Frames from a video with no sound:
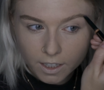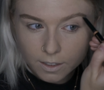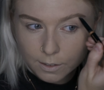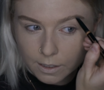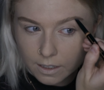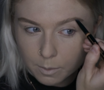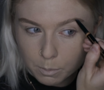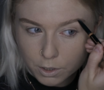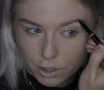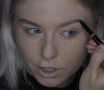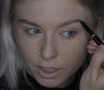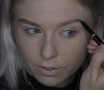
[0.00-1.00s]
it look
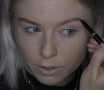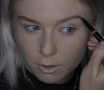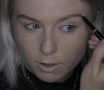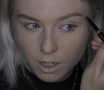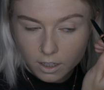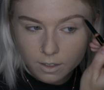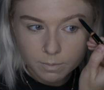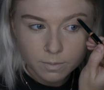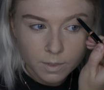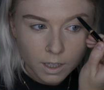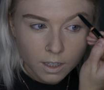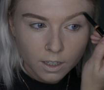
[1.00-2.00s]
bushy if you want them.
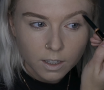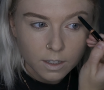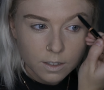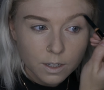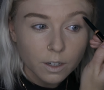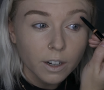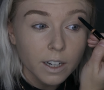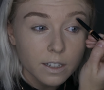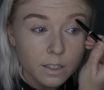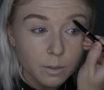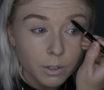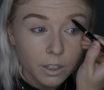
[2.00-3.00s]
It's
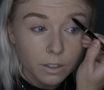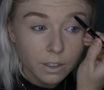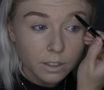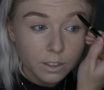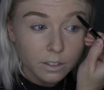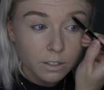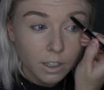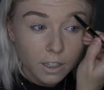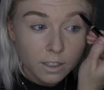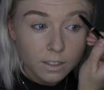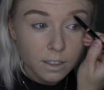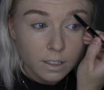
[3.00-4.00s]
crazy what you can do, guys.